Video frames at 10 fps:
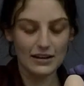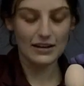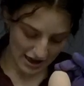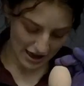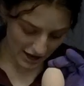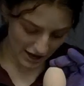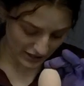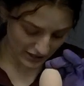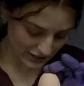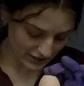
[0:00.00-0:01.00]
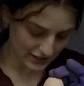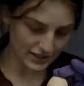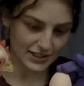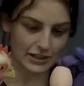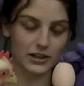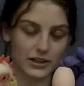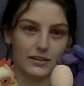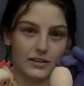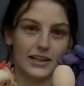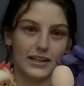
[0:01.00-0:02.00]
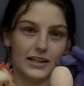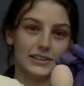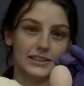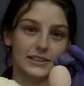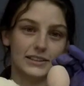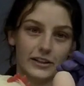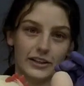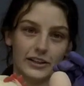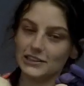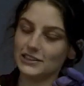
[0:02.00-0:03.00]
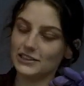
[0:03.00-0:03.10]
and this is the same color as the skin of her ears.